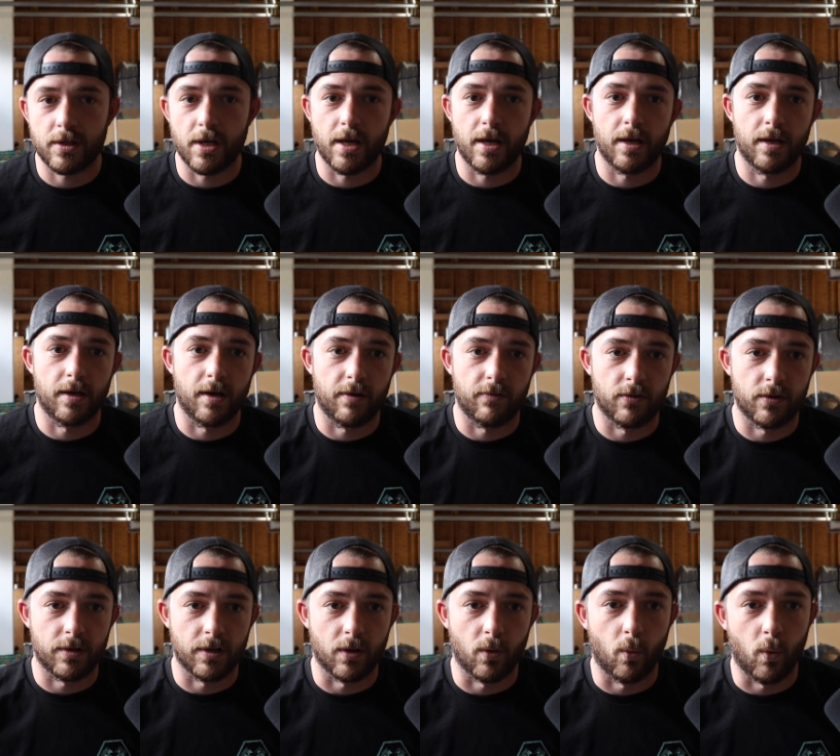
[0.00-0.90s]
and
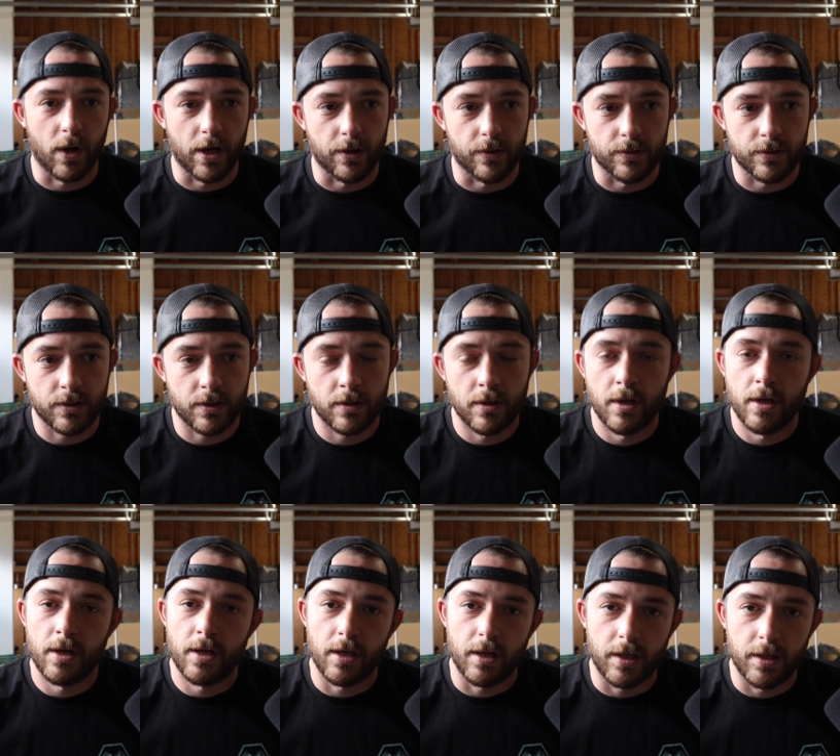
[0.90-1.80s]
everything wears
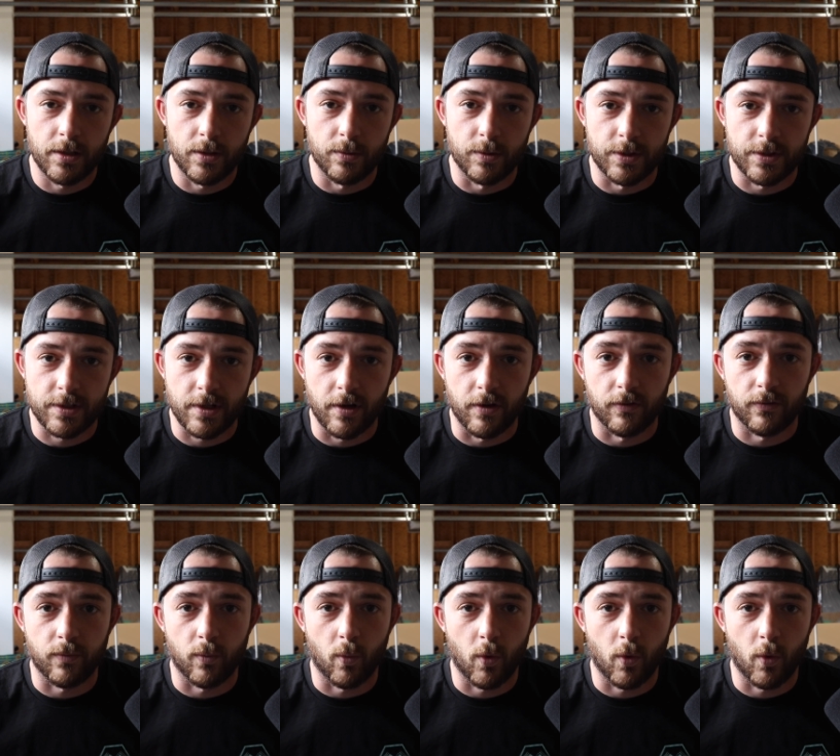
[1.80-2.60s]
into itself.